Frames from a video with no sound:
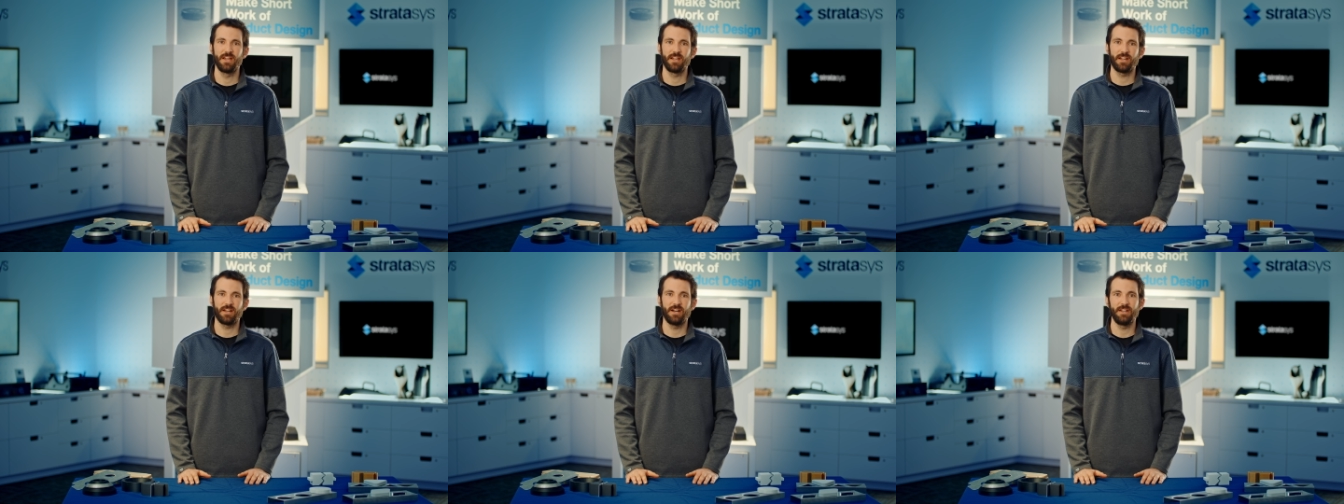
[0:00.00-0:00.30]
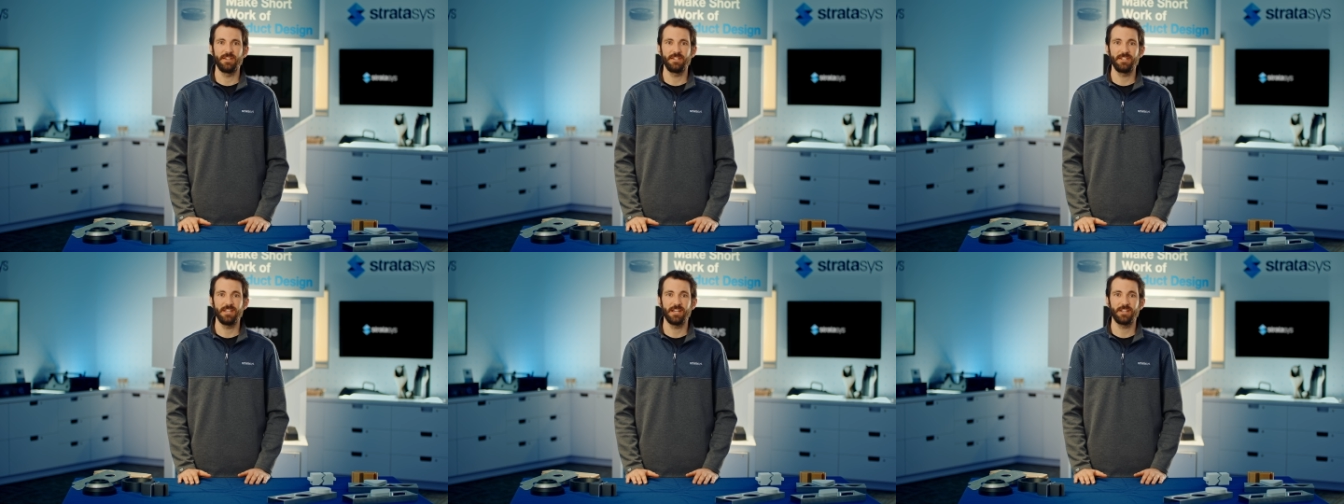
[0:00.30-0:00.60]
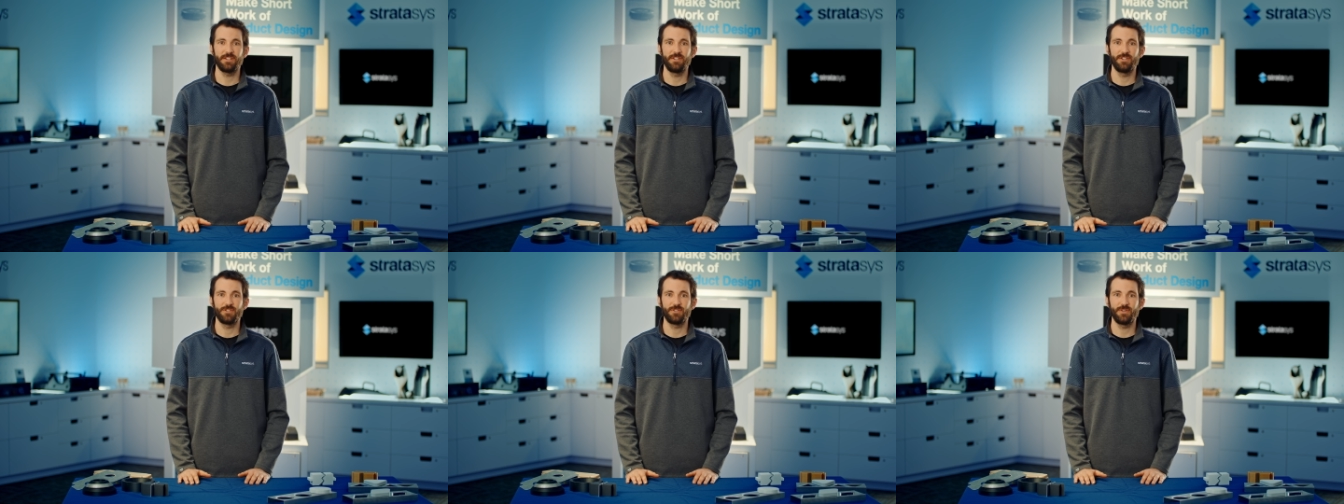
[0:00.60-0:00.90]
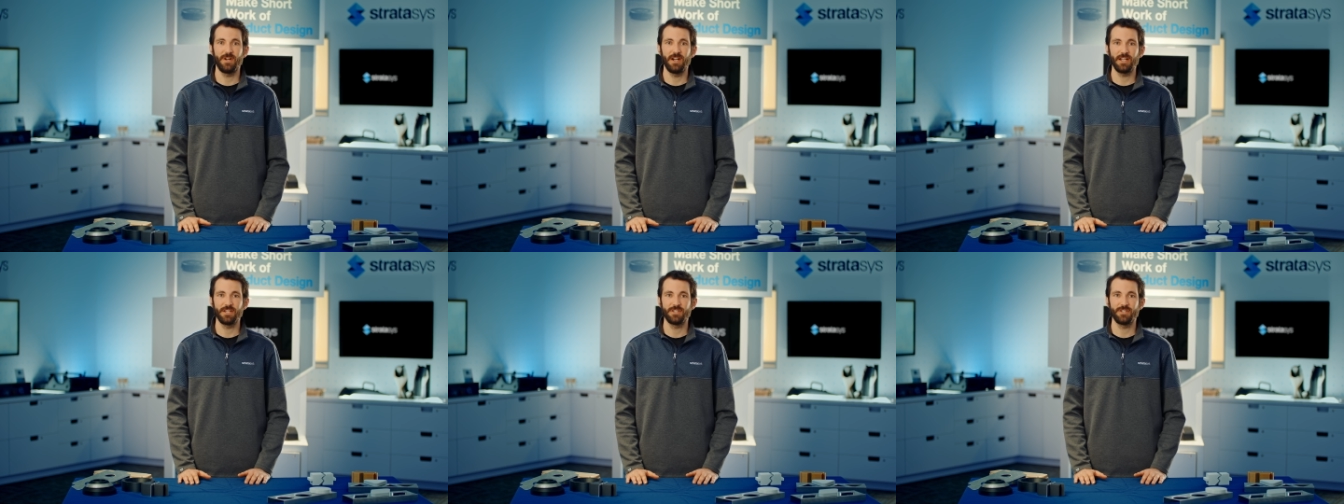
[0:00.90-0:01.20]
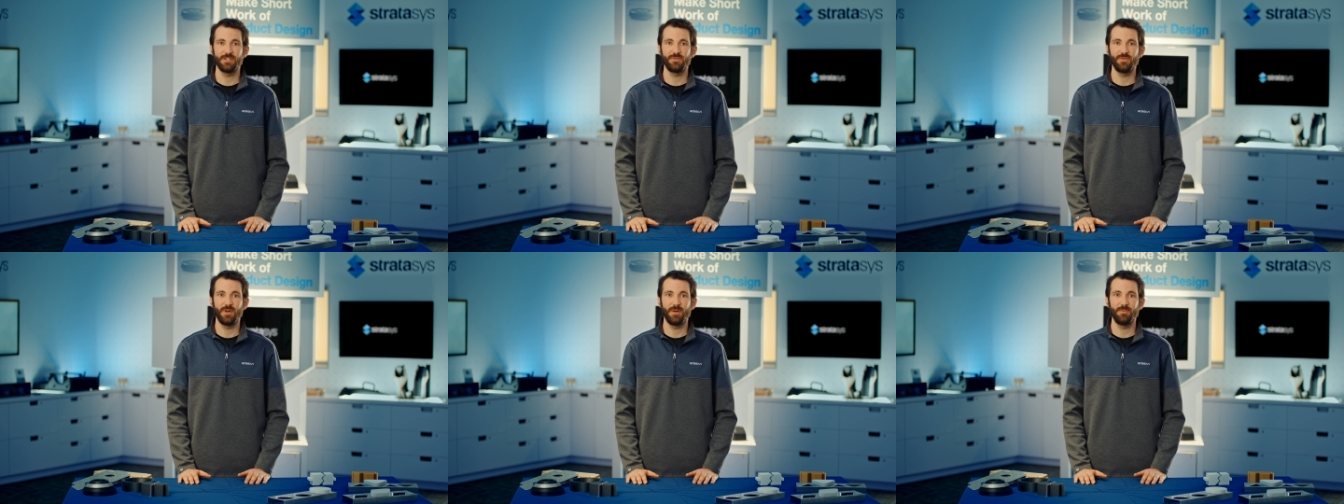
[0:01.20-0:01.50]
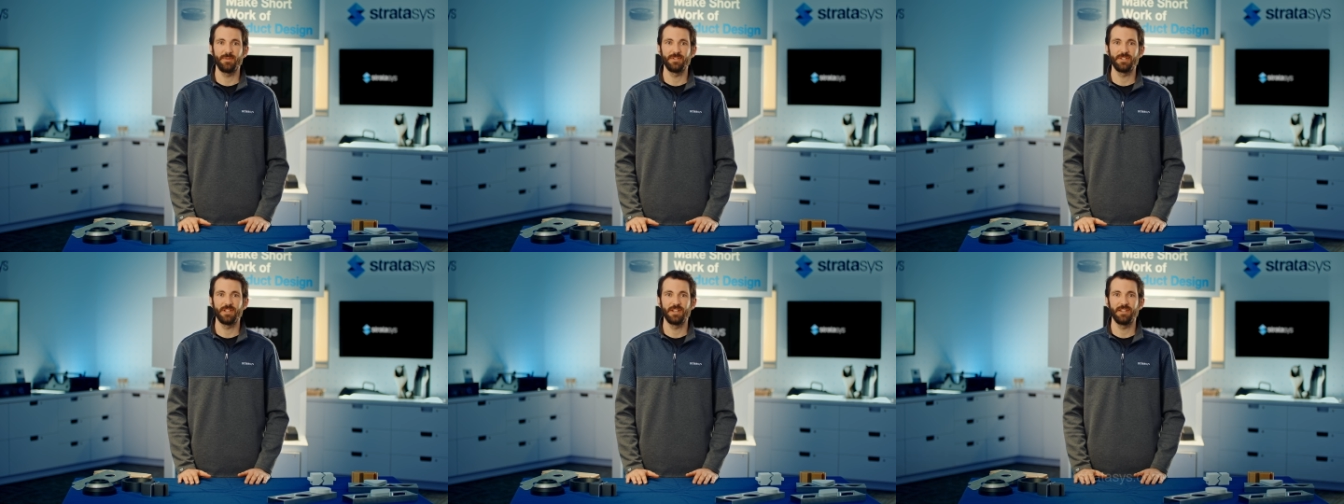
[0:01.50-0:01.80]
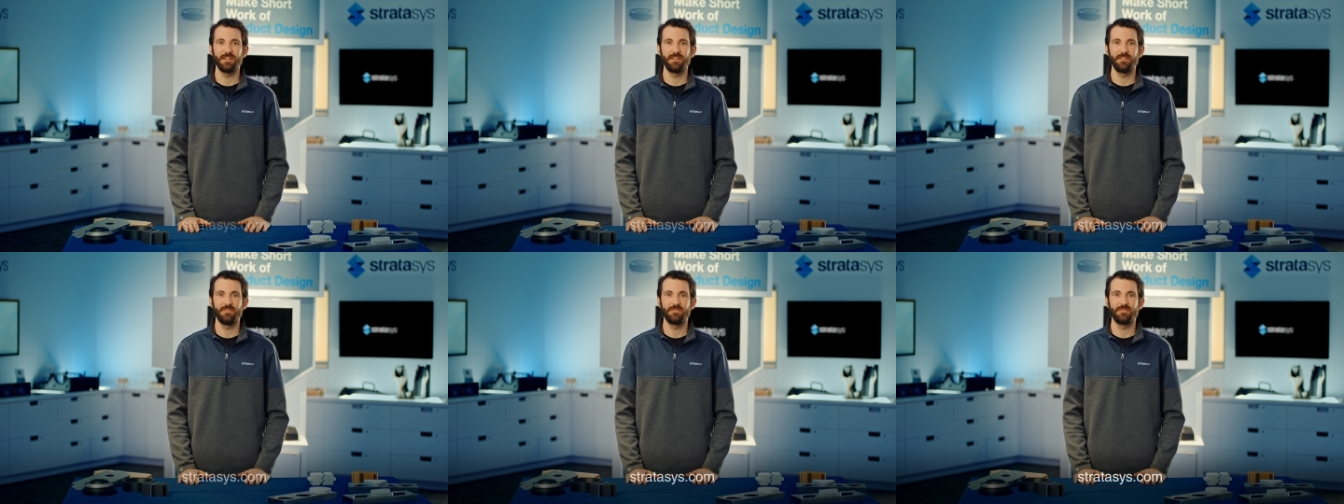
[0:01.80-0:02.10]
contact your Stratasys
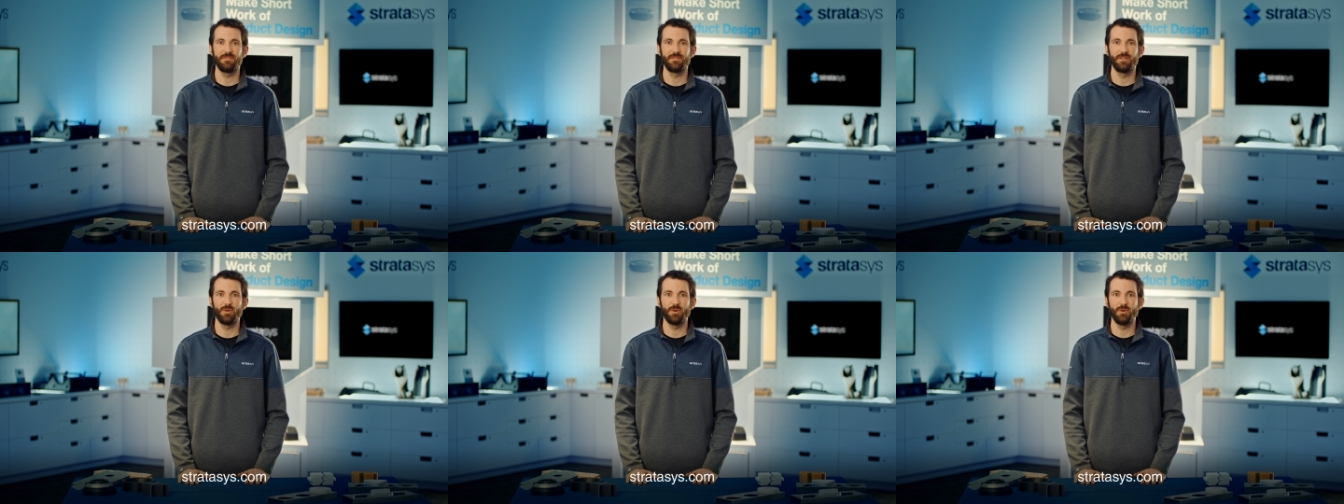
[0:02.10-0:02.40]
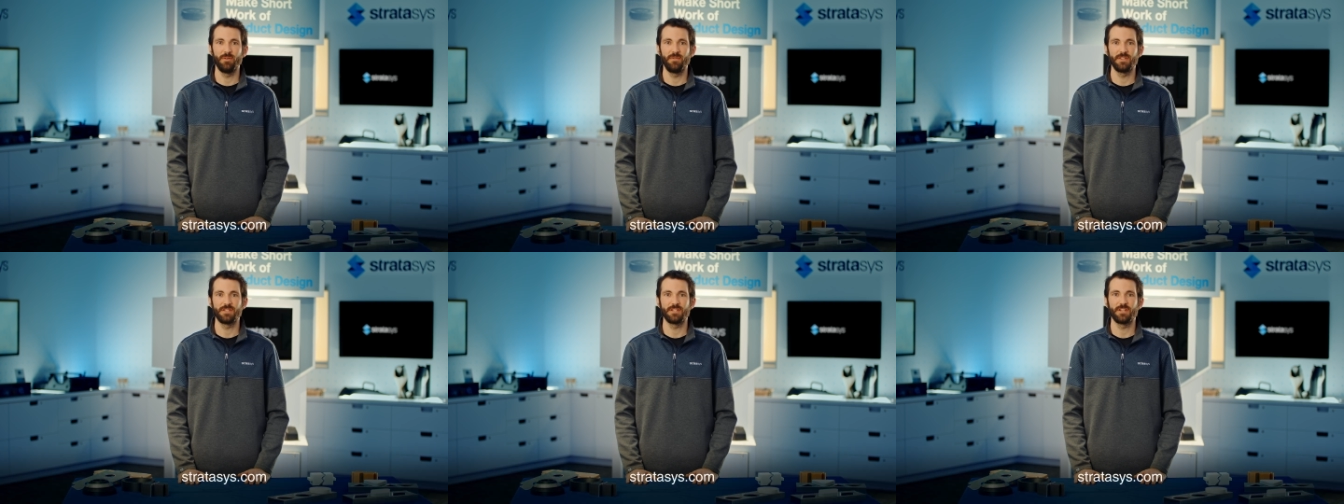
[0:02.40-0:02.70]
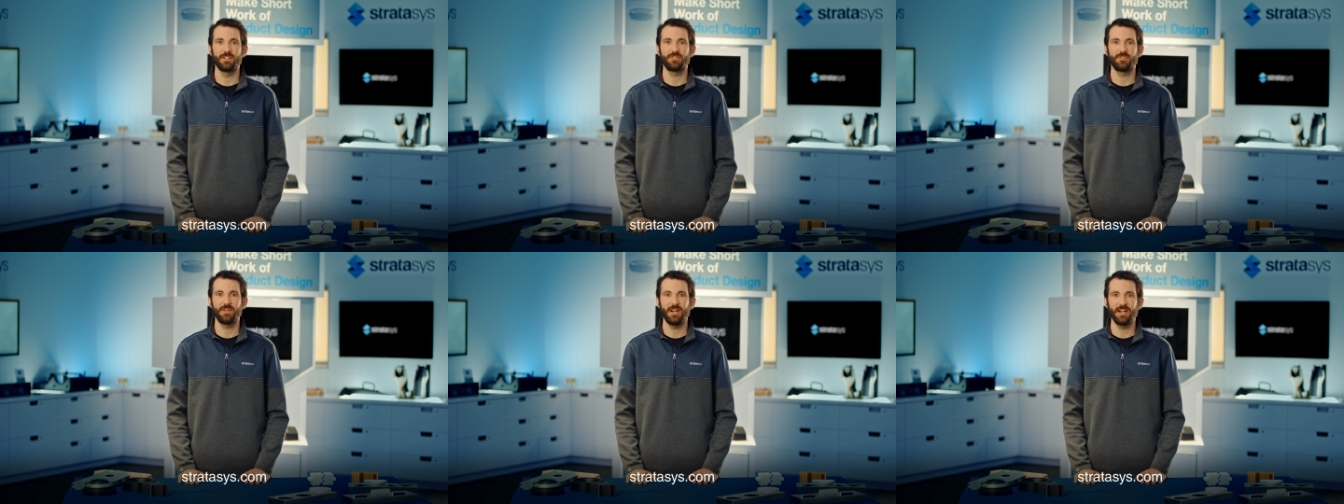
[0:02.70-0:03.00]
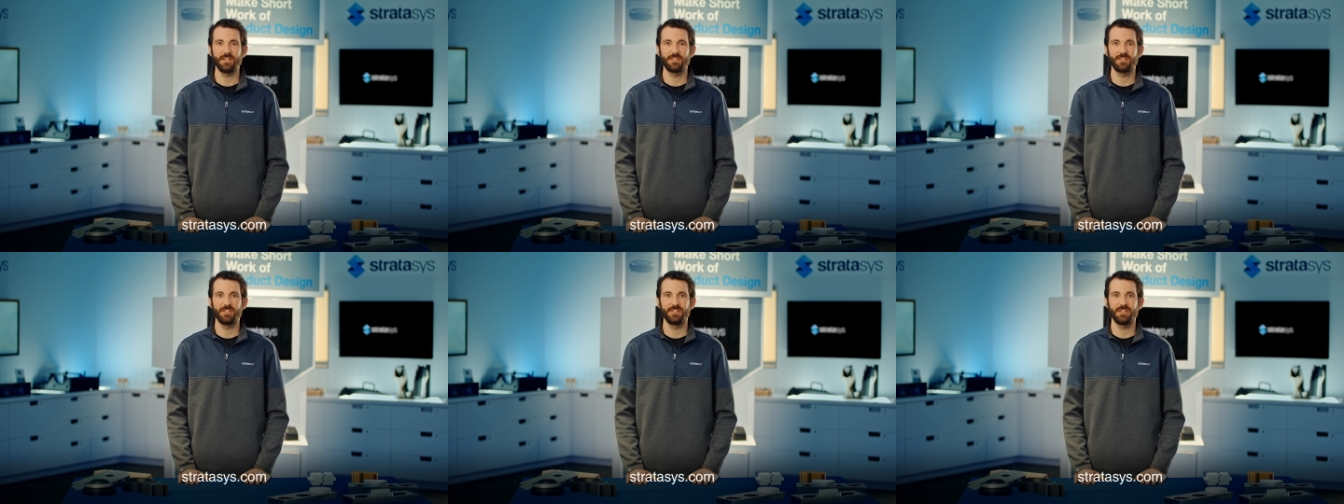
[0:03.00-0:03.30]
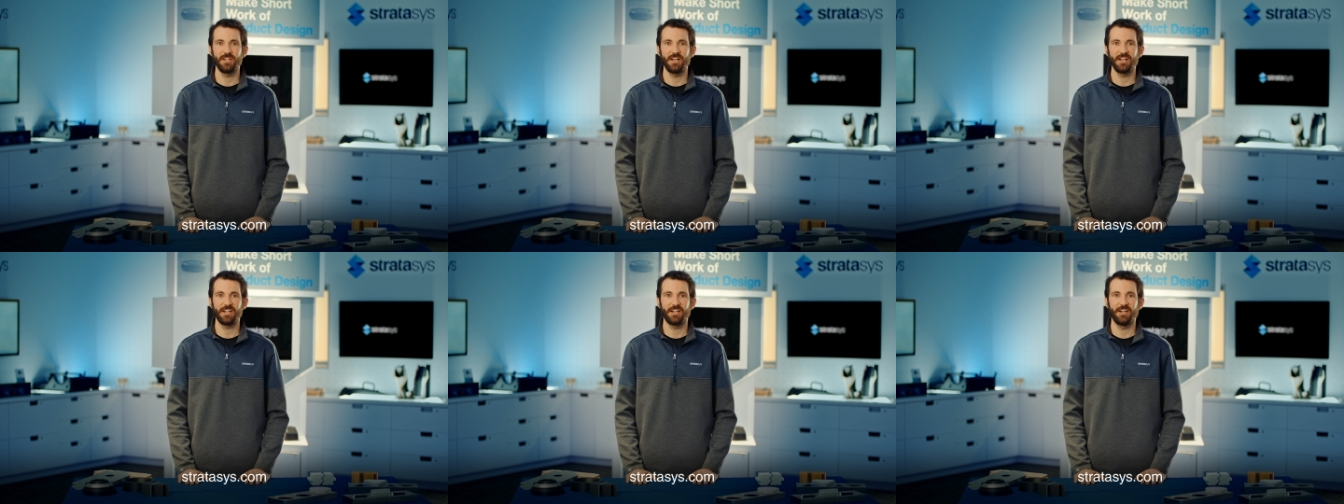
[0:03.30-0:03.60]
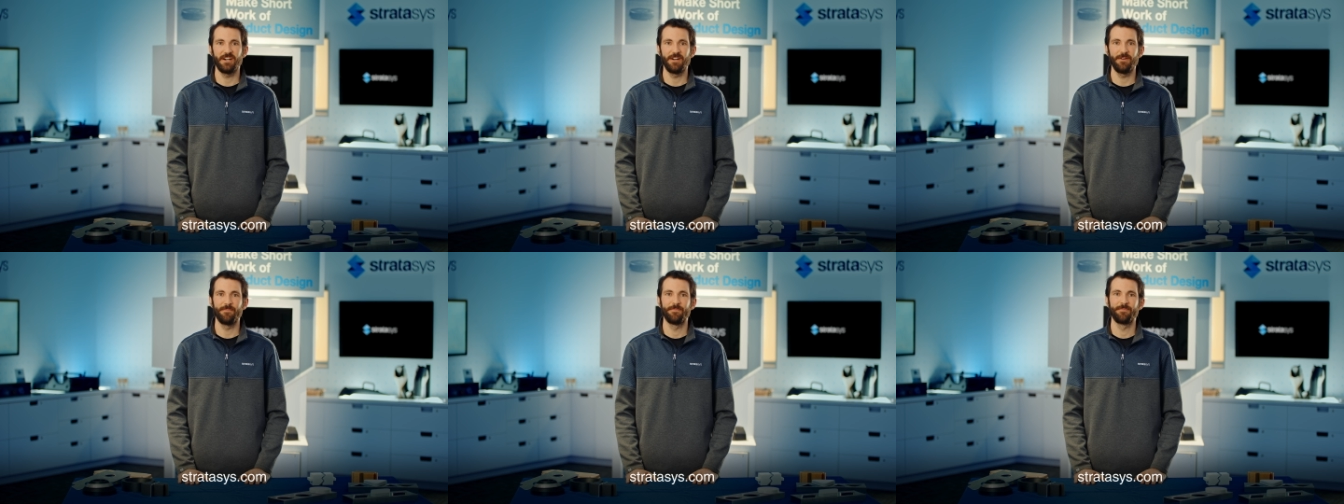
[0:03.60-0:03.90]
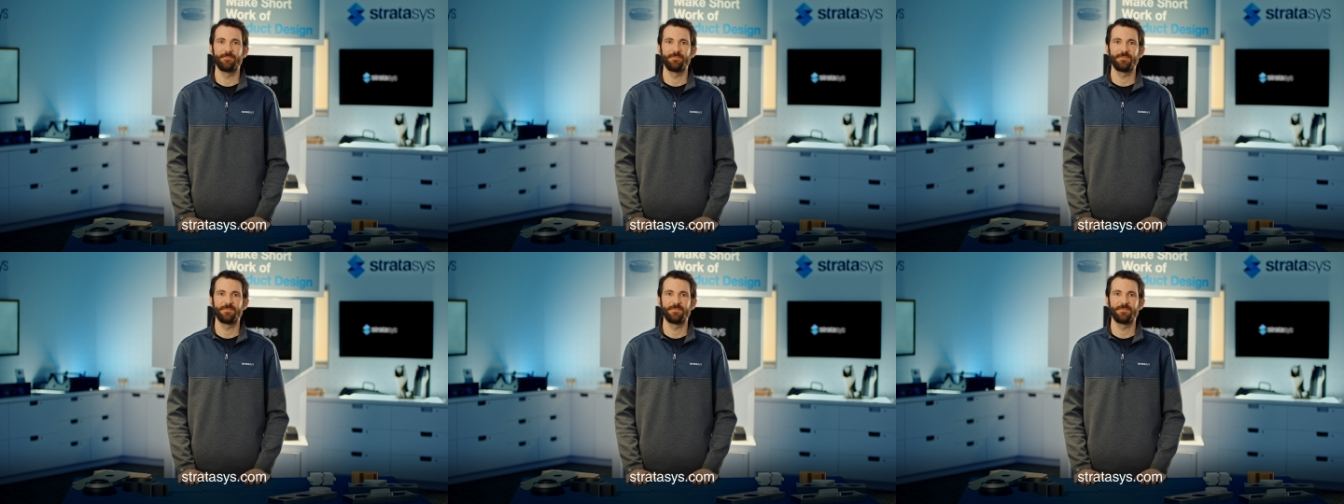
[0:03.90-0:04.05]
representative or visit stratasys.com.